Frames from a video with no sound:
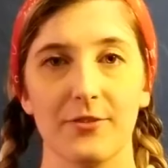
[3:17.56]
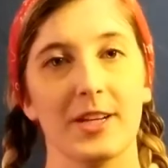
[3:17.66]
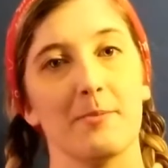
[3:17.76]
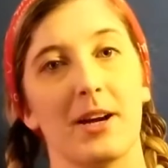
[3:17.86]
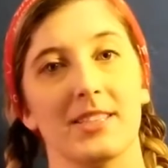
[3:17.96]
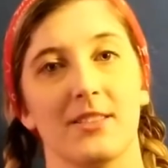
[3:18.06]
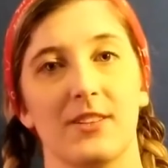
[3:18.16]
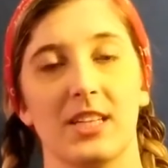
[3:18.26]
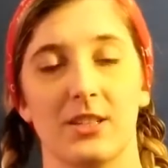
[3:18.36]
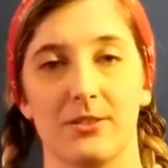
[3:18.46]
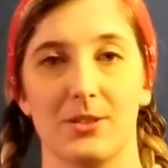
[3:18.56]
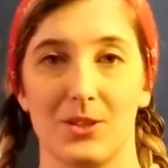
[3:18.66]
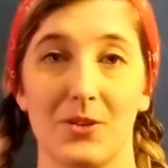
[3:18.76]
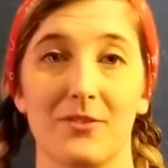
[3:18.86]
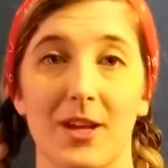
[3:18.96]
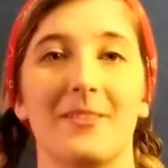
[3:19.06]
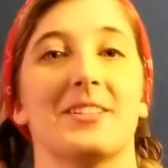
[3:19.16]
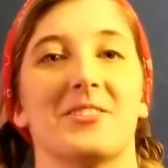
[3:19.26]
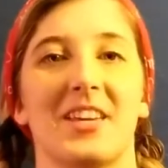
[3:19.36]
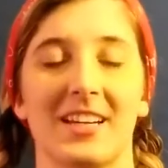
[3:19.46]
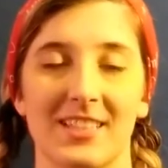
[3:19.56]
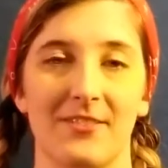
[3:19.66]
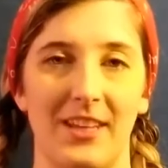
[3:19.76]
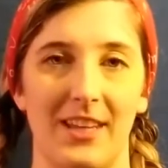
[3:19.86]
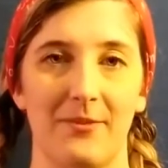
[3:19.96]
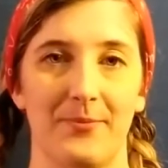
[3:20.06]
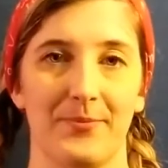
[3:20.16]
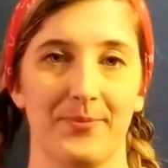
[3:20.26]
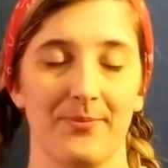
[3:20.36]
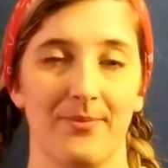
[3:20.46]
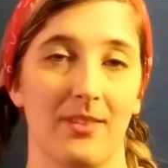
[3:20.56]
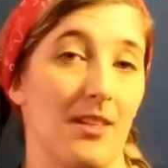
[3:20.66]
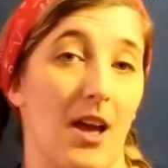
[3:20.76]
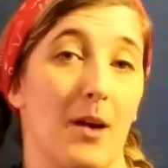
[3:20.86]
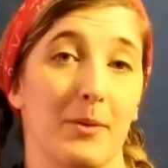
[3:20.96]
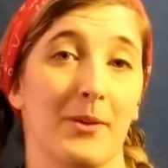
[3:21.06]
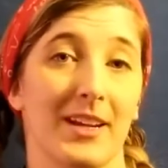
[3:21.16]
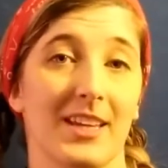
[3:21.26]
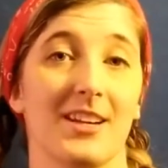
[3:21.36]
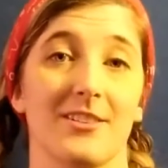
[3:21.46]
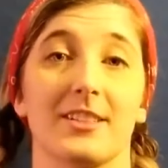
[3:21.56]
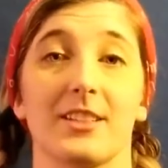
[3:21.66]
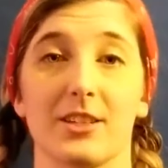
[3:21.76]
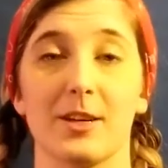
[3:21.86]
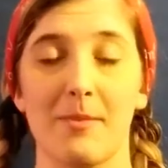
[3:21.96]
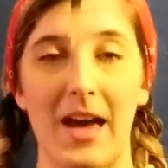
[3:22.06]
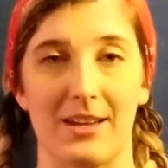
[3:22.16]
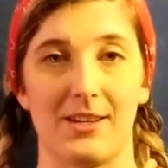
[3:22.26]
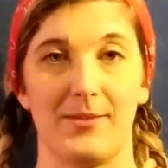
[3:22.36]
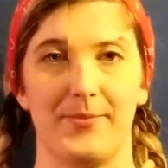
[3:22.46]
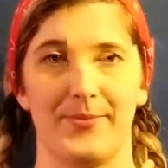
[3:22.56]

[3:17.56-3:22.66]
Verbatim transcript: free to pause the video so you have time to do the activity. I'll be waiting here till you come back.